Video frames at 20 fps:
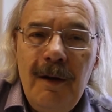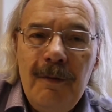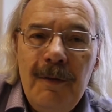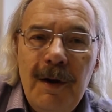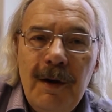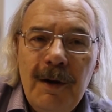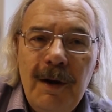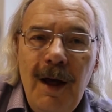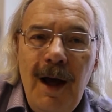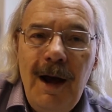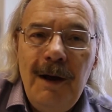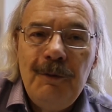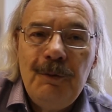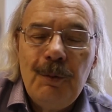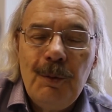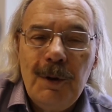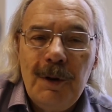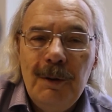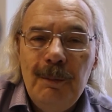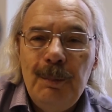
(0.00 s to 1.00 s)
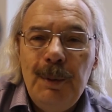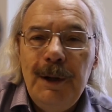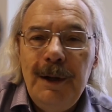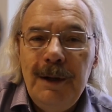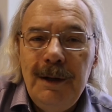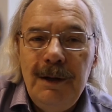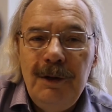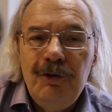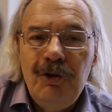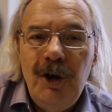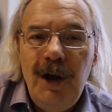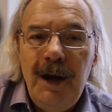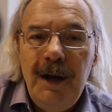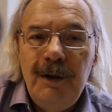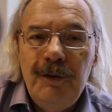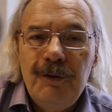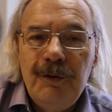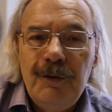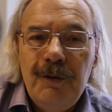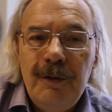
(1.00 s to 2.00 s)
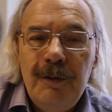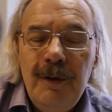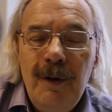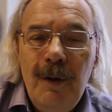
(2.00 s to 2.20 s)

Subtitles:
their lives were completely changed